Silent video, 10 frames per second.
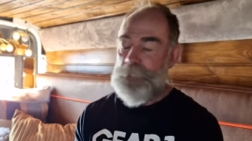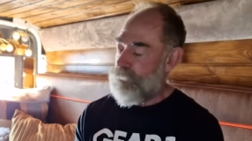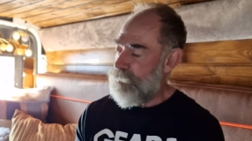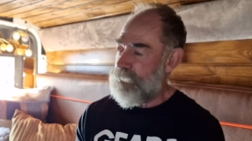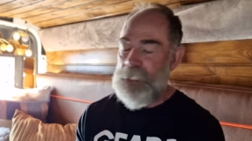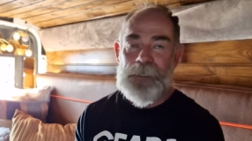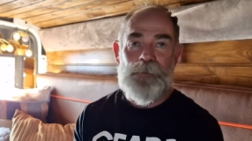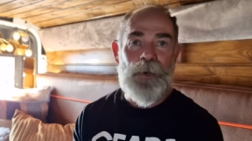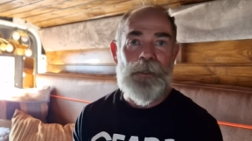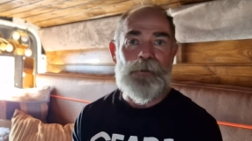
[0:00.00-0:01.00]
second
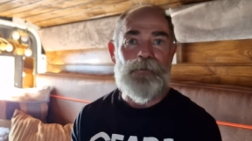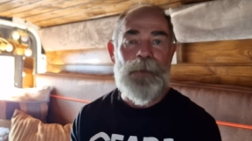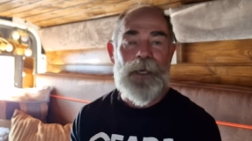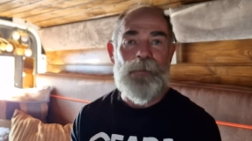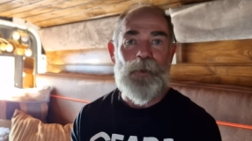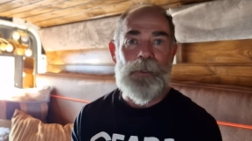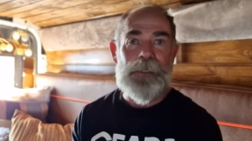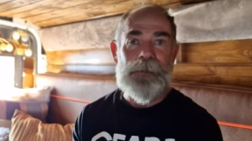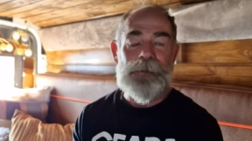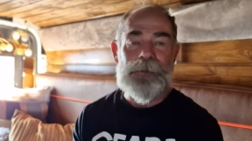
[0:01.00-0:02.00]
part of my
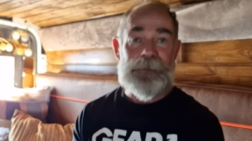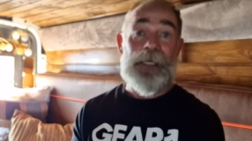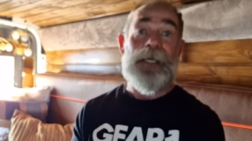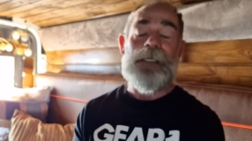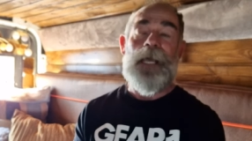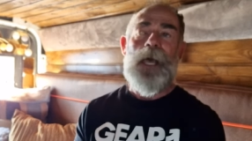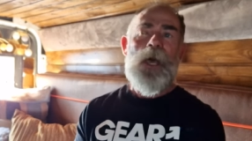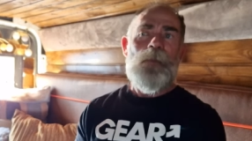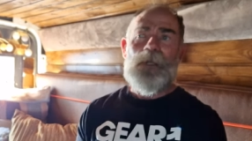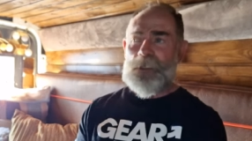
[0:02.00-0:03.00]
Berlin stay,
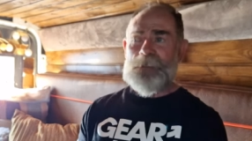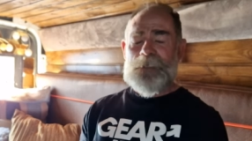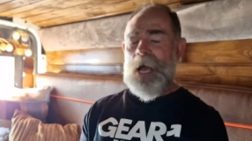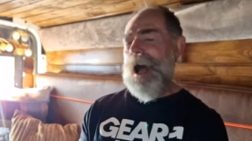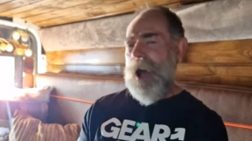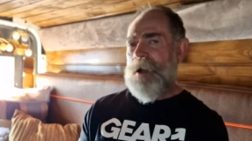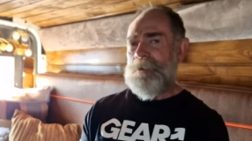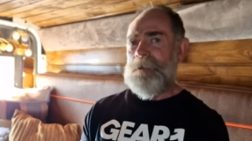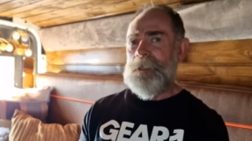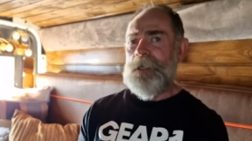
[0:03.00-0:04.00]
because I
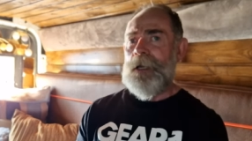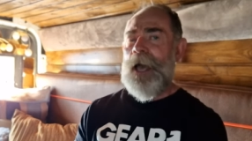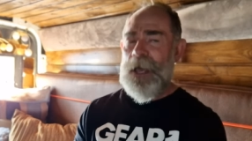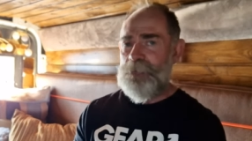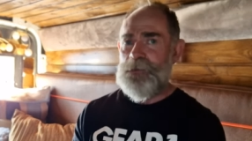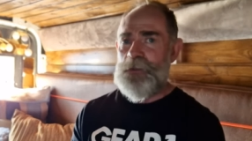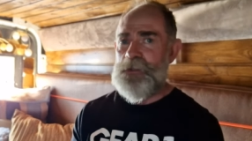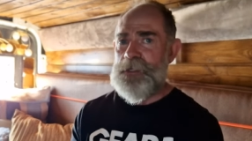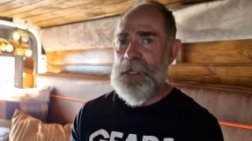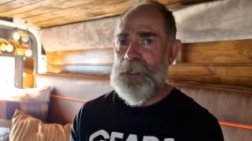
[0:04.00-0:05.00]
think I have to
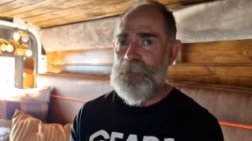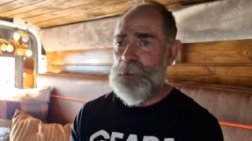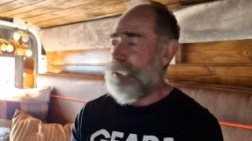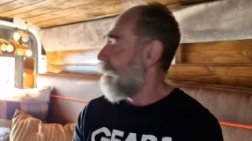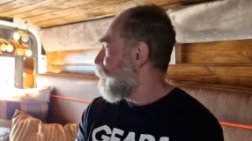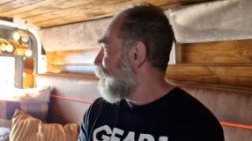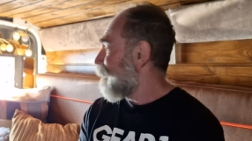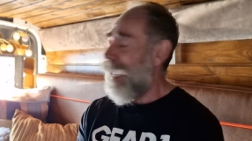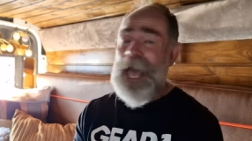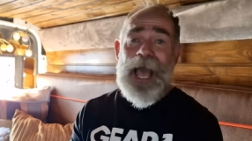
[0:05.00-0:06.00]
stay, because
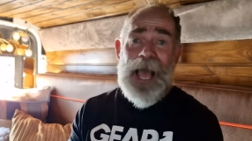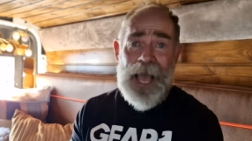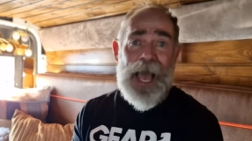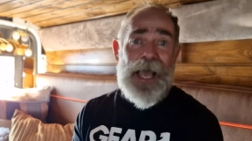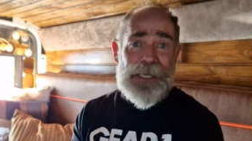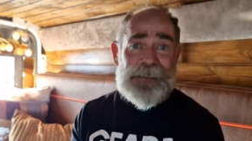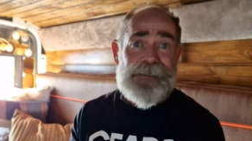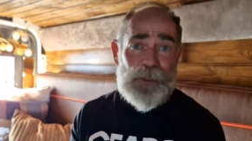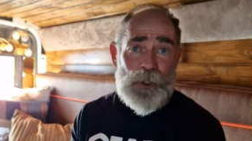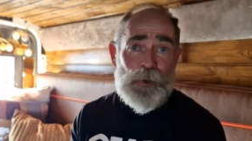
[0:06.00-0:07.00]
it's
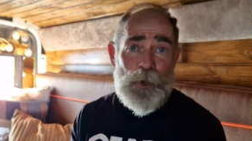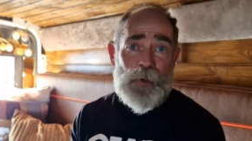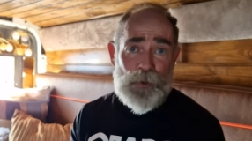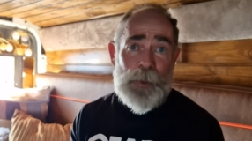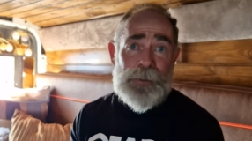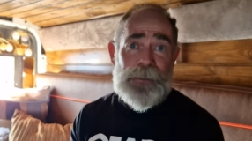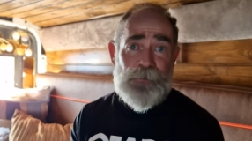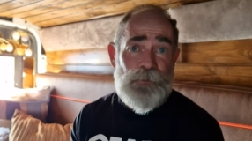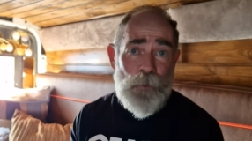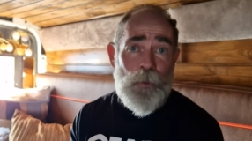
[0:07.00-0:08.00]
Euro
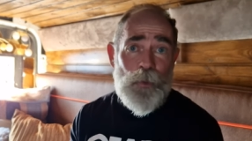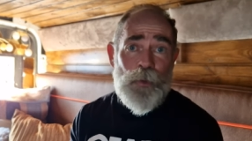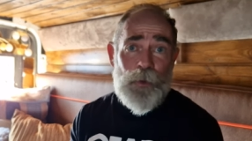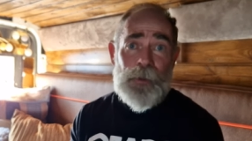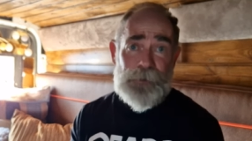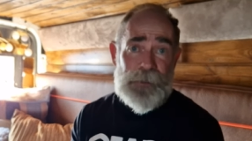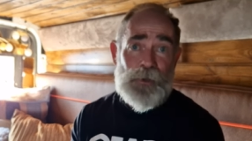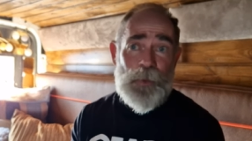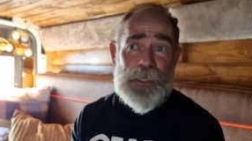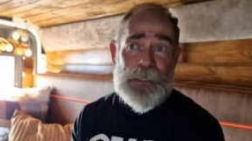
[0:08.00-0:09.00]
twenty-four this
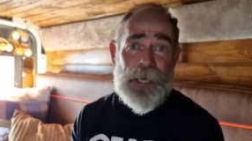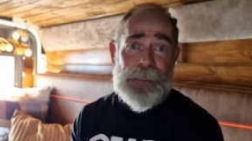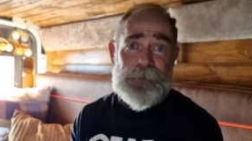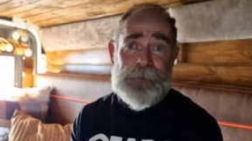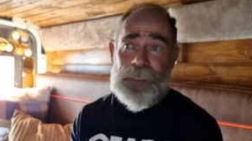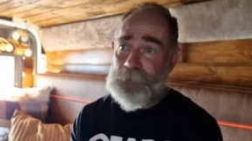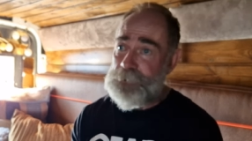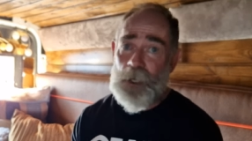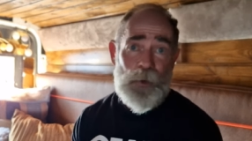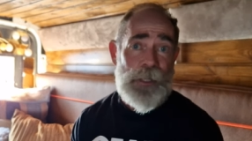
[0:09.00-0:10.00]
weekend.
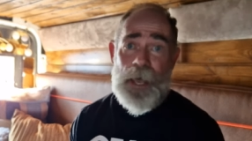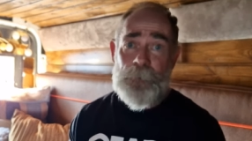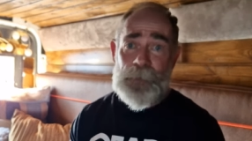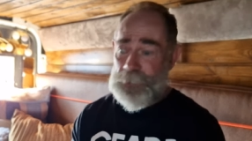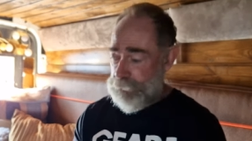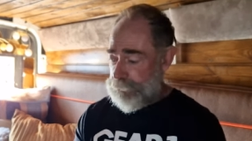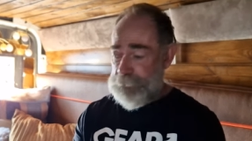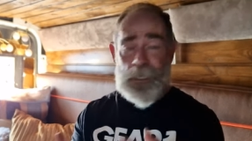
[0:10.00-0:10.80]
So that means